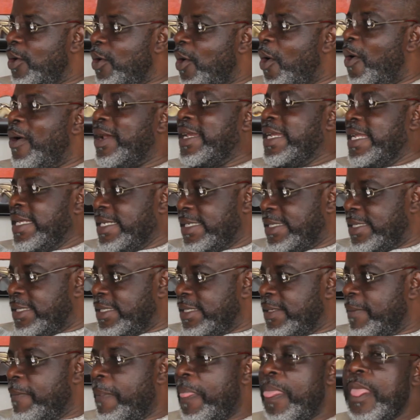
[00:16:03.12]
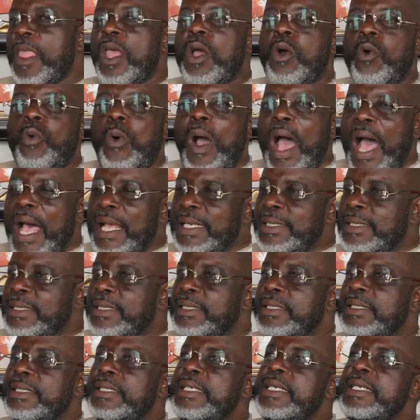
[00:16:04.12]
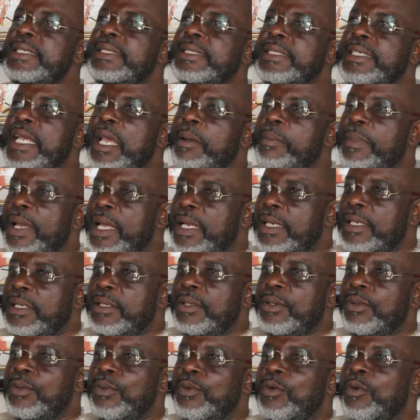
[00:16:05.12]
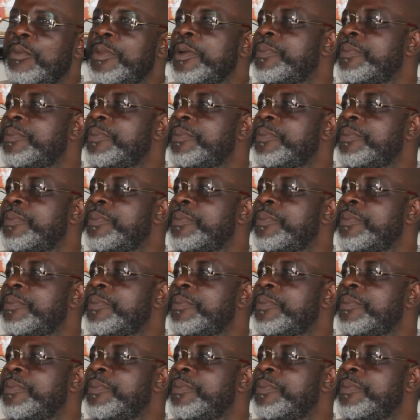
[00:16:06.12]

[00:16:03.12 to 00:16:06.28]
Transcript: on this, whilst these chairmen will